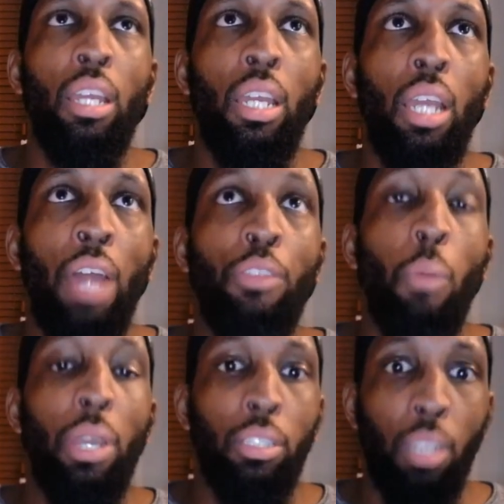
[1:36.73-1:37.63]
and the
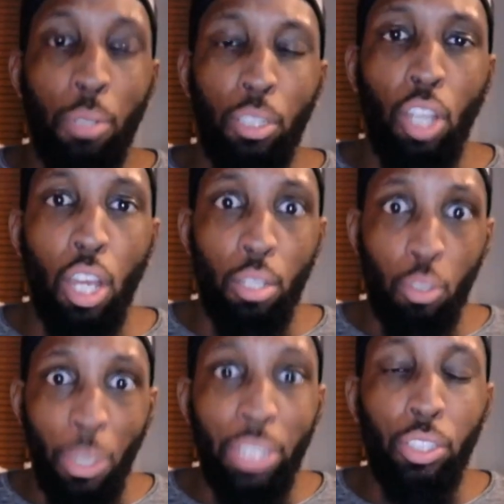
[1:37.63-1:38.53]
way
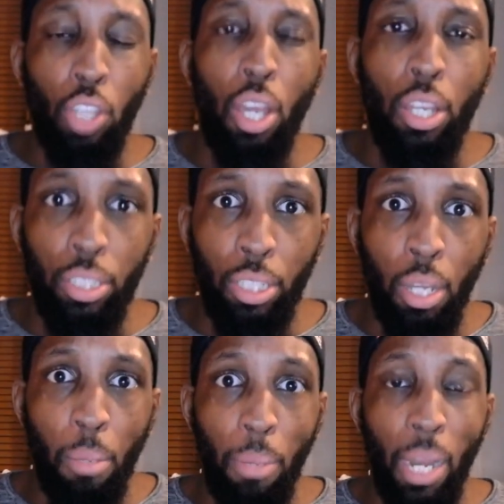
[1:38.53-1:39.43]
certain
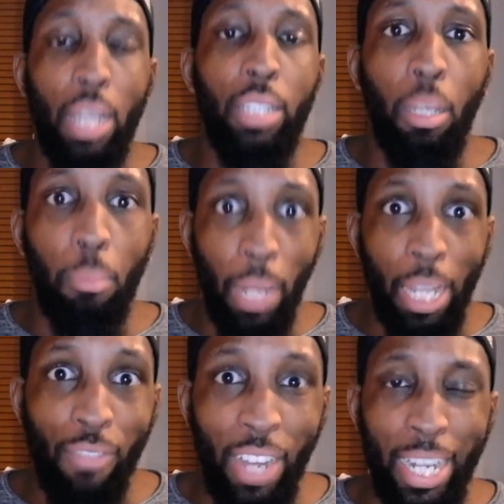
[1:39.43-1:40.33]
players are playing
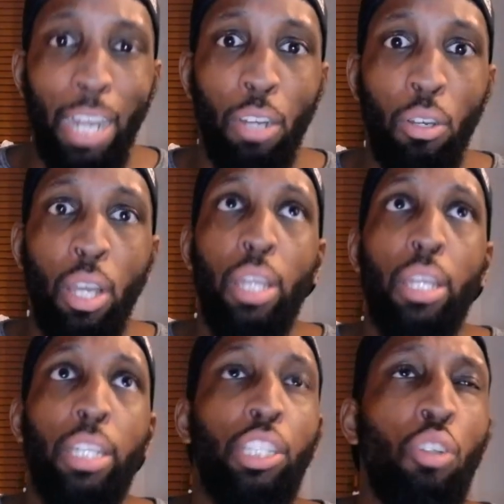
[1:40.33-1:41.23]
right now,
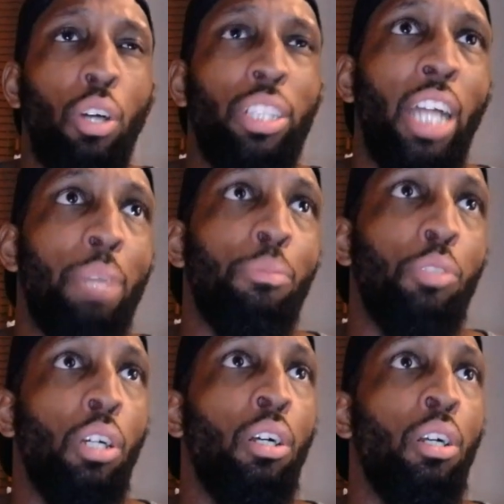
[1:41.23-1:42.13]
this is not a time
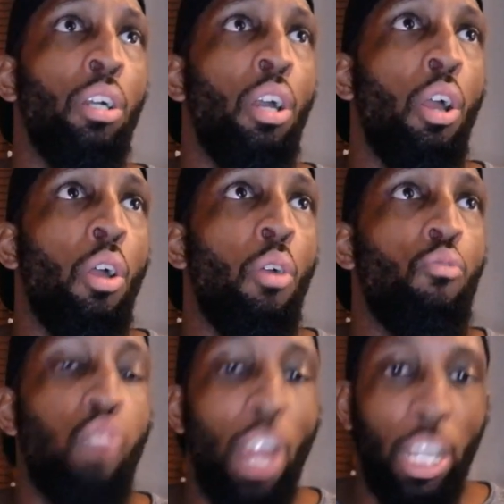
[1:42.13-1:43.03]
to
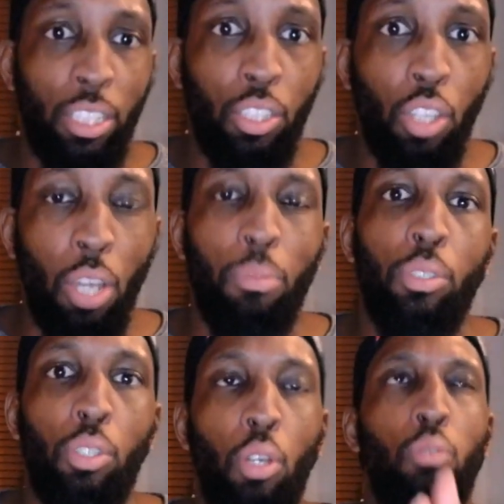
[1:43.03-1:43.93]
rest certain.
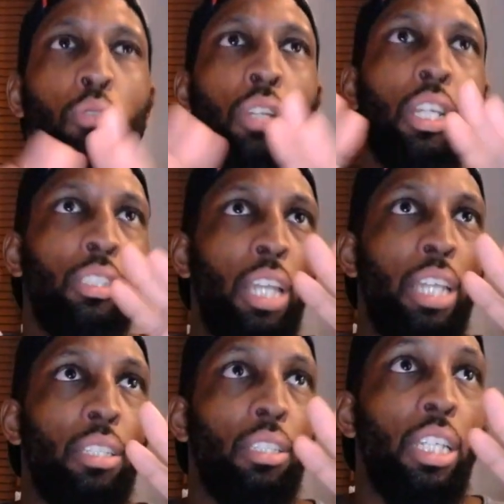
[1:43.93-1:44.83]
So let's take
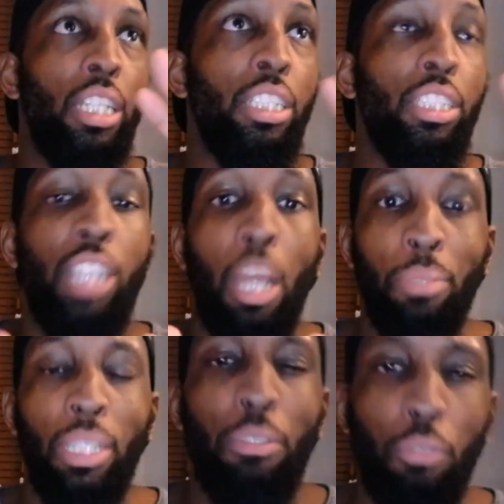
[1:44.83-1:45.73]
the Champions
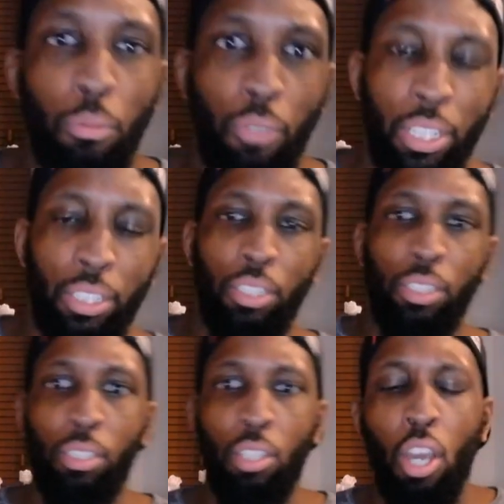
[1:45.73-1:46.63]
League form for instance.
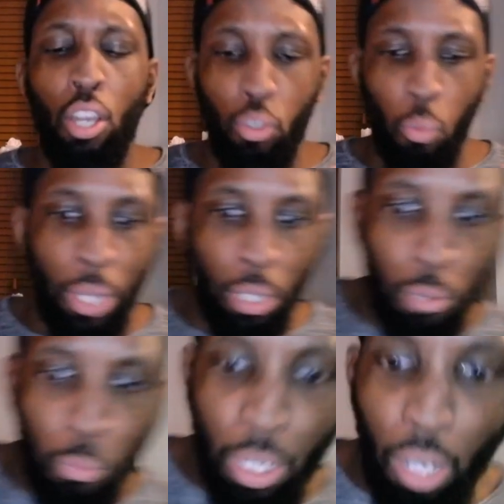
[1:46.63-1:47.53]
The way
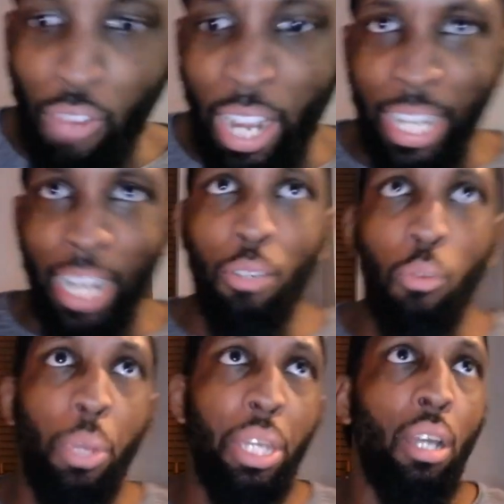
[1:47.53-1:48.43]
we are right now,
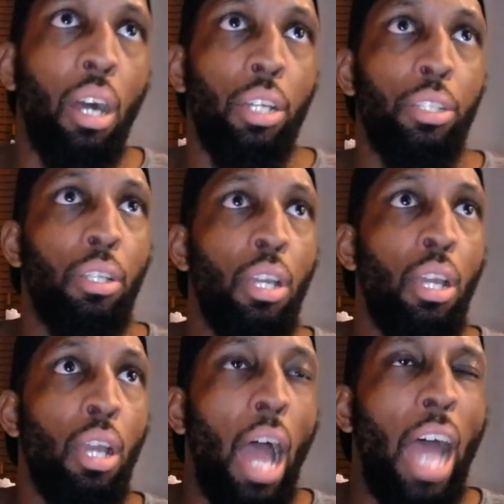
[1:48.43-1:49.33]
we can't.
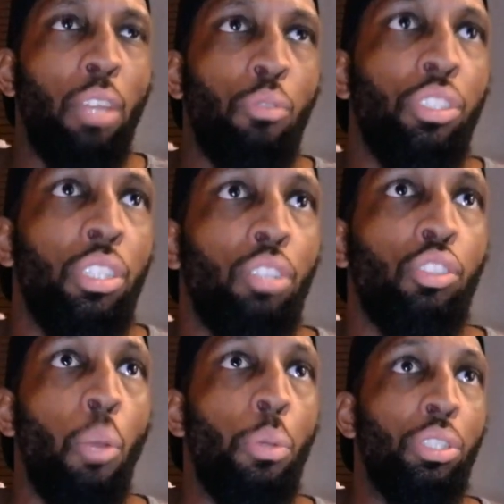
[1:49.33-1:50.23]
I don't see us
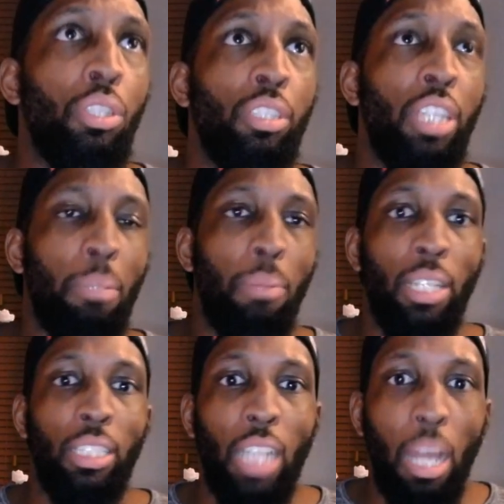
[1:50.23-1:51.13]
going to
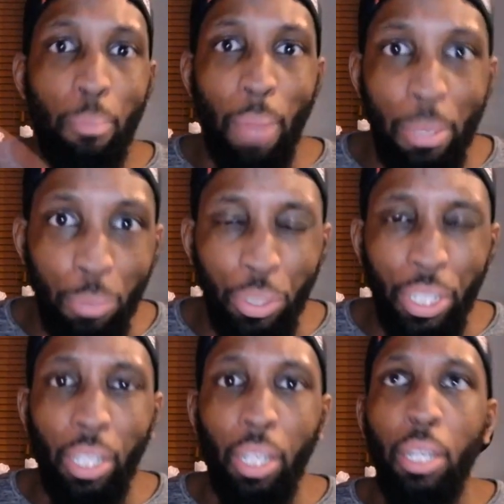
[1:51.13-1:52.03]
places like Bayern
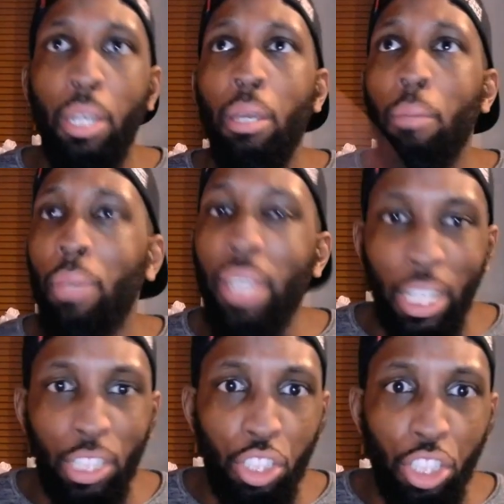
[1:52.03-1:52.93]
Munich,
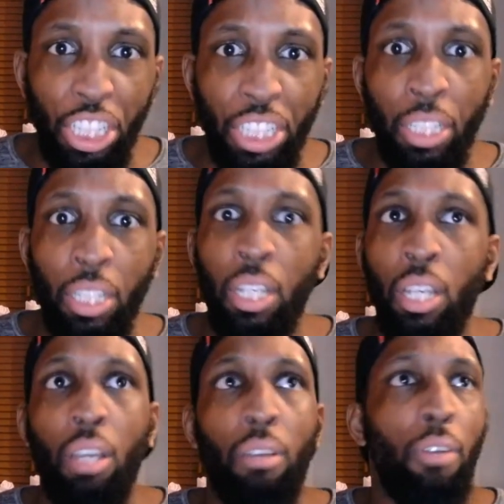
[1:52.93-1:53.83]
PSG,
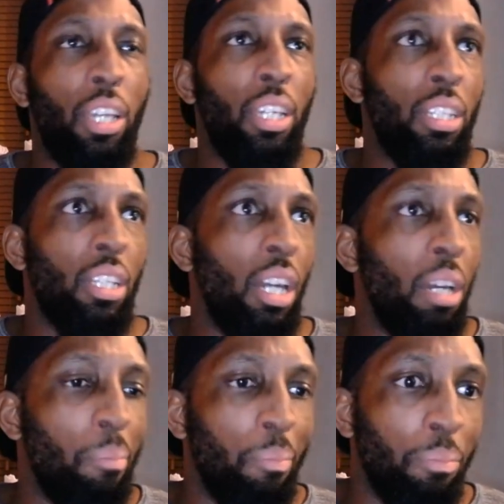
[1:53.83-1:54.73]
fucking
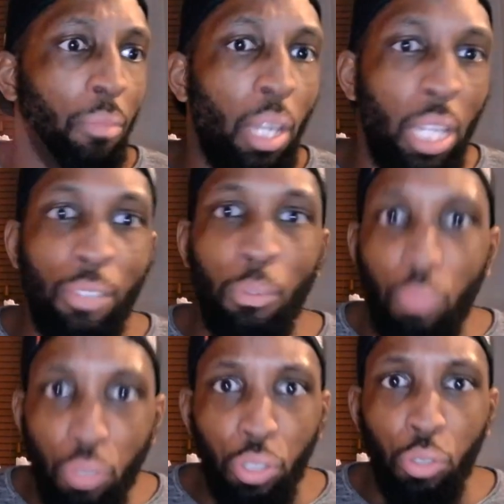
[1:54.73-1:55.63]
even
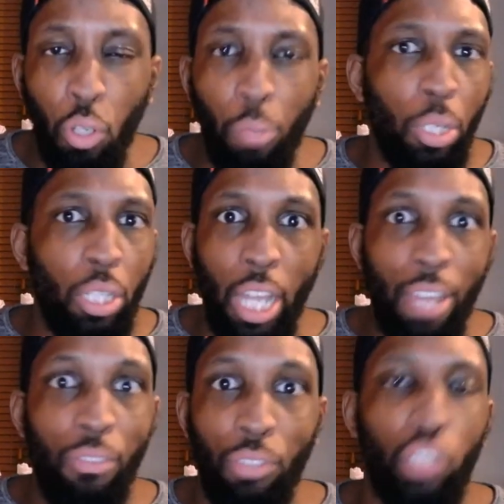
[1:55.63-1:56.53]
Borussia Dortmund. They're
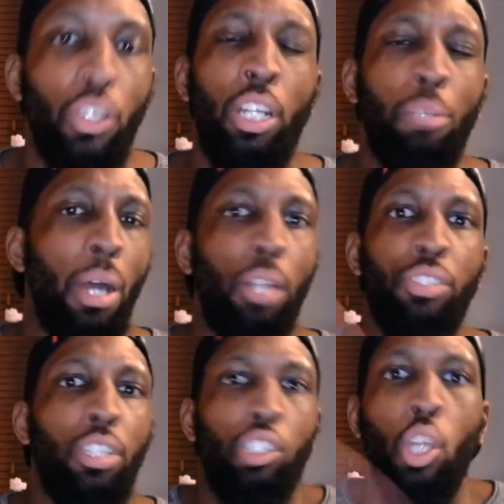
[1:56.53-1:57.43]
even struggling, but I don't
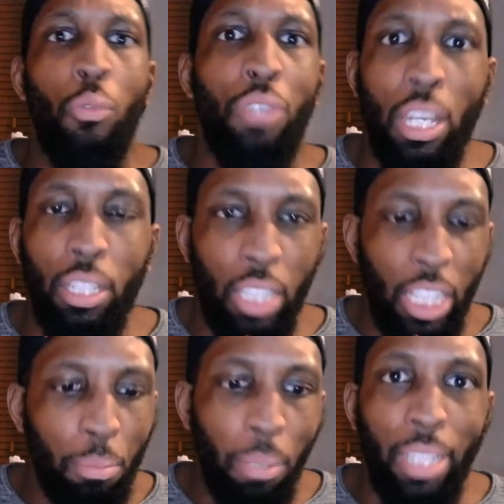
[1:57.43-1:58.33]
see us going there, these
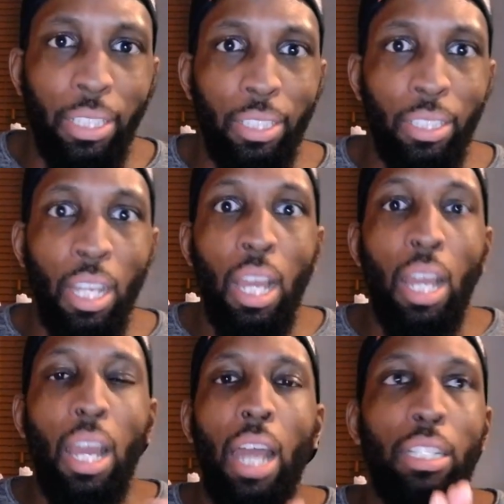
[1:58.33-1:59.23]
places
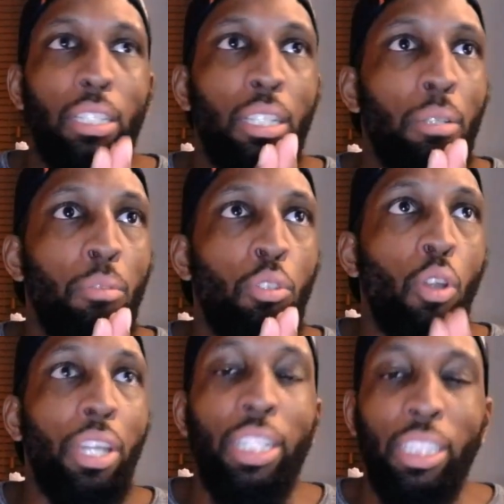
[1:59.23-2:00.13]
and
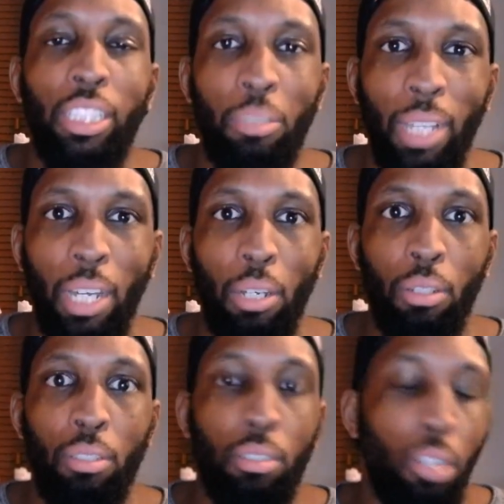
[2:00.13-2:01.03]
knocking these teams out.
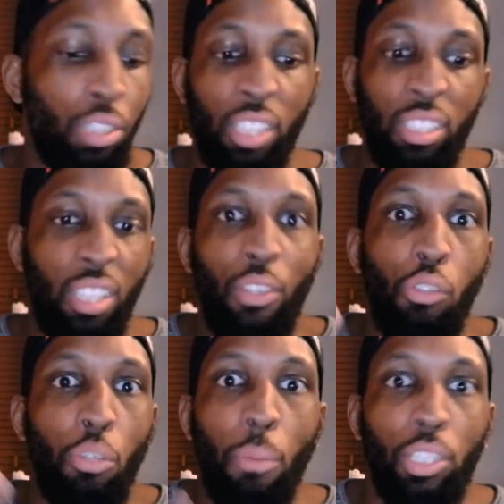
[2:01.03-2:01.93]
Don't see us even going
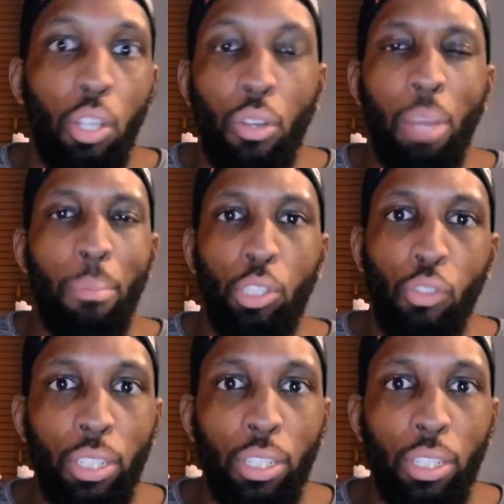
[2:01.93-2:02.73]
to Barcelona and Madrid